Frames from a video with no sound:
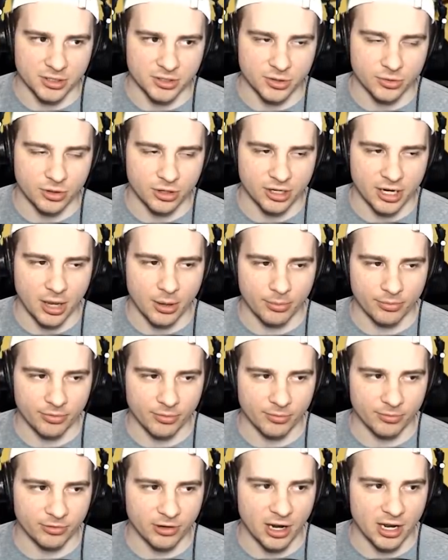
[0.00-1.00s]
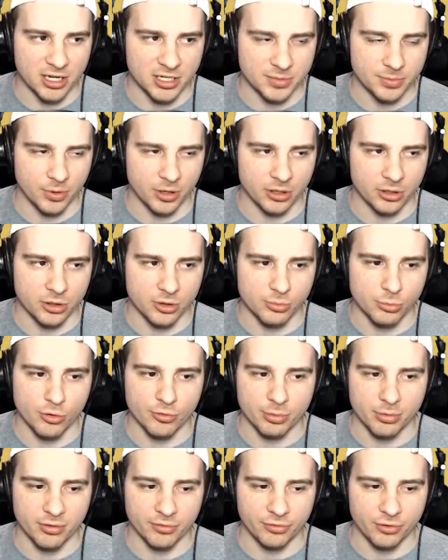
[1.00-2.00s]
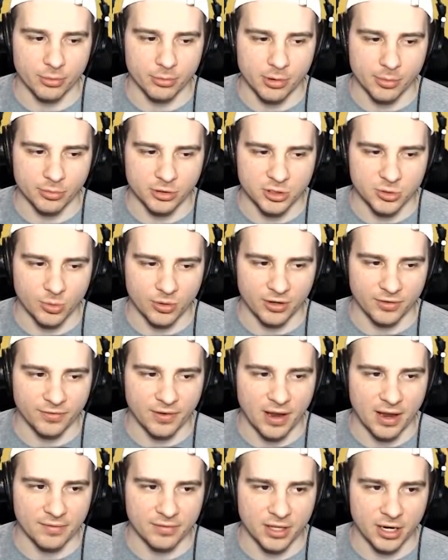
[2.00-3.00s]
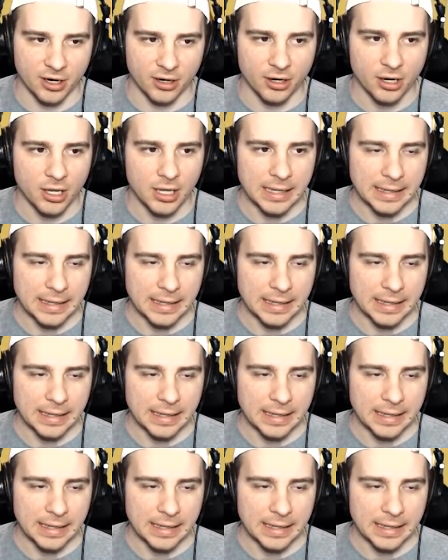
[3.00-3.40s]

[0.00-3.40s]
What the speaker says: So good help from Franz, but good movement from number 25 there.